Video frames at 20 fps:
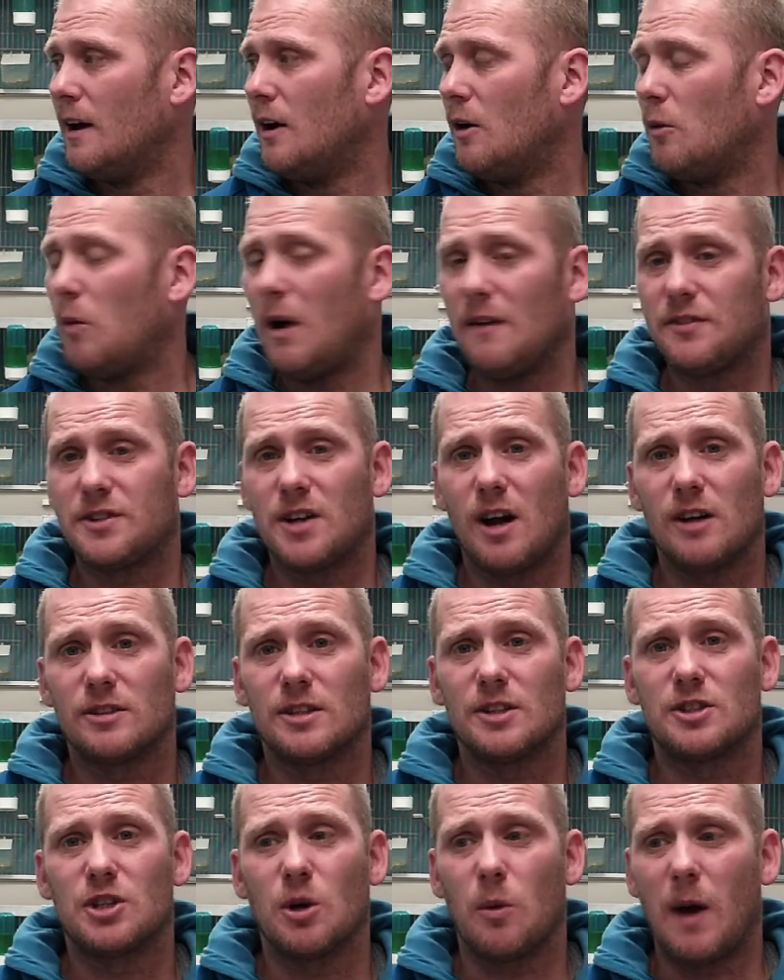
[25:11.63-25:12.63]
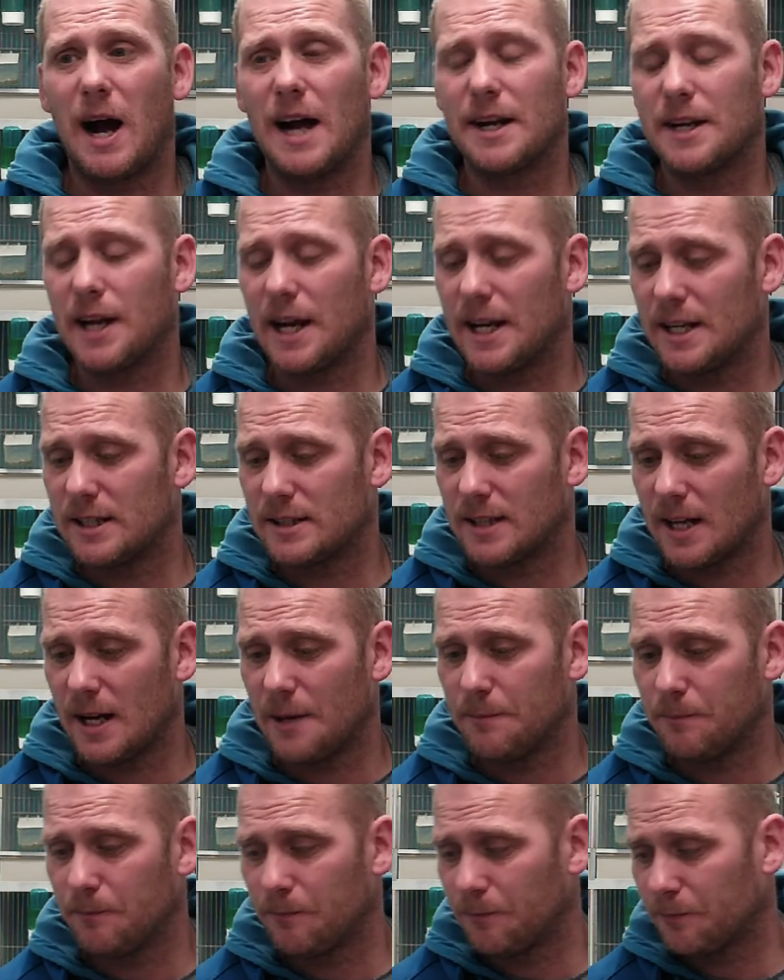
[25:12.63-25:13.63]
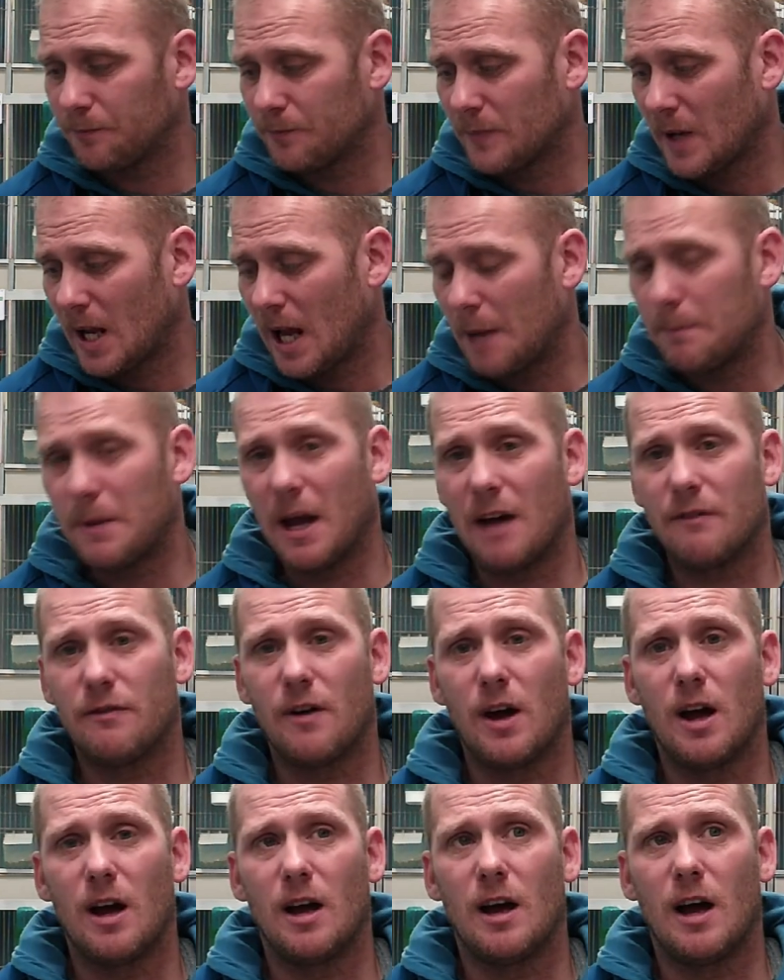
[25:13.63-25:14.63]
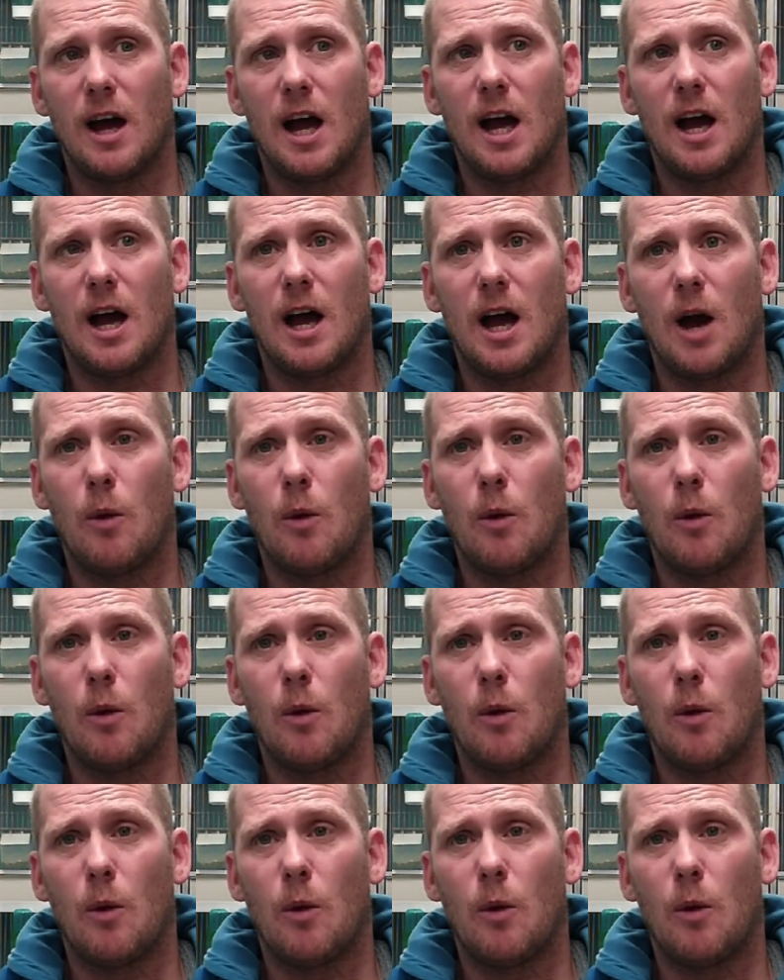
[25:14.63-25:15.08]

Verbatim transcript: What I've started to add is um, a bit of a, a, a